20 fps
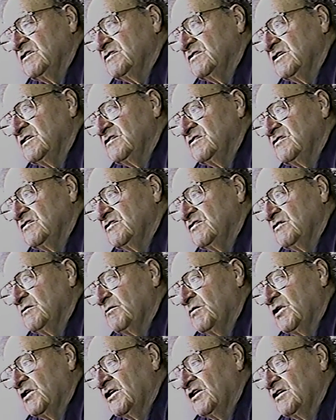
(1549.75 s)
He said he's in the
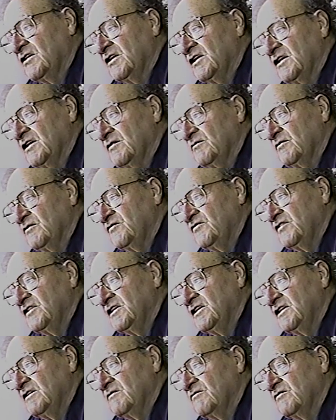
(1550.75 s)
barn there, we're
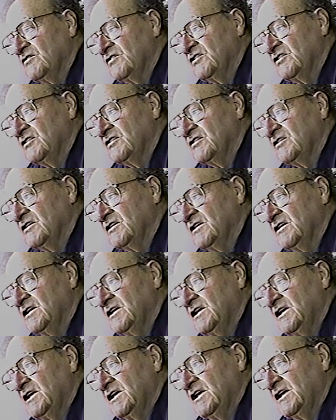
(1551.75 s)
feeding him for nothing.
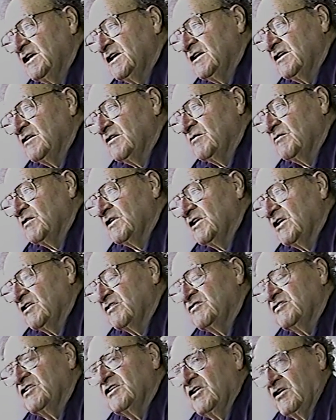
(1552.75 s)
Well, I
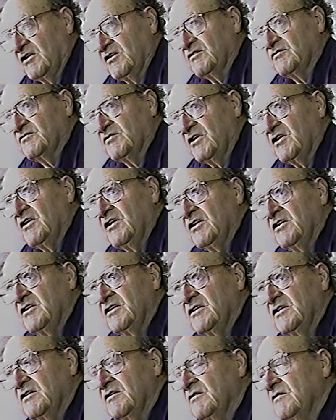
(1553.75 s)
said, I'll try,
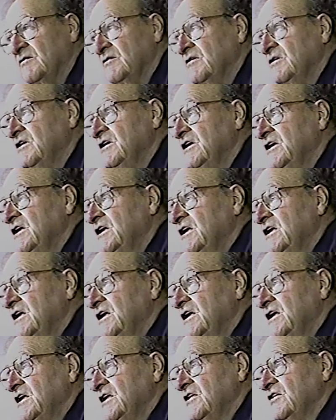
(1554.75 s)
you know.
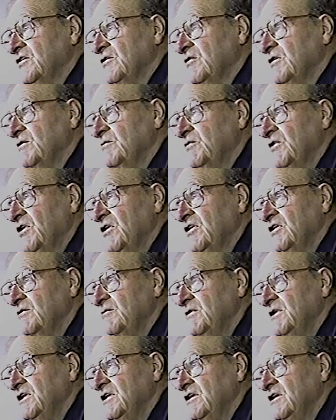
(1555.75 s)
So he brought him
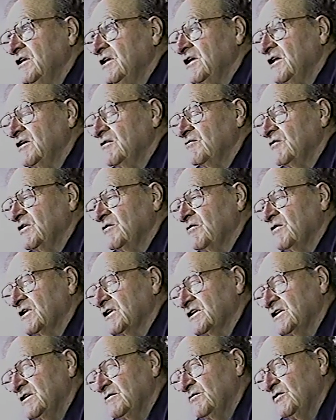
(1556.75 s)
in and we
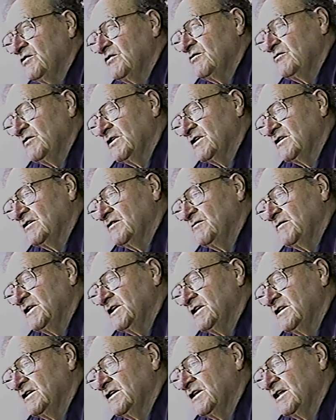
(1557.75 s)
worked him all winter, me
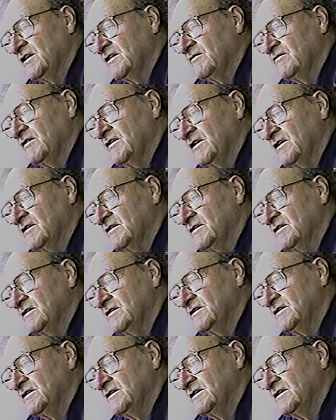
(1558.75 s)
and another feller,
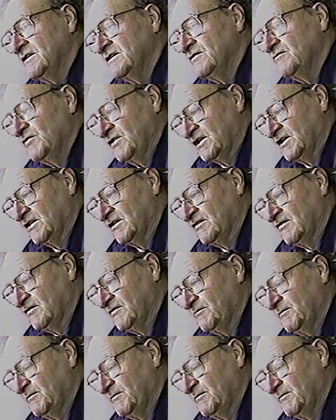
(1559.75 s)
with this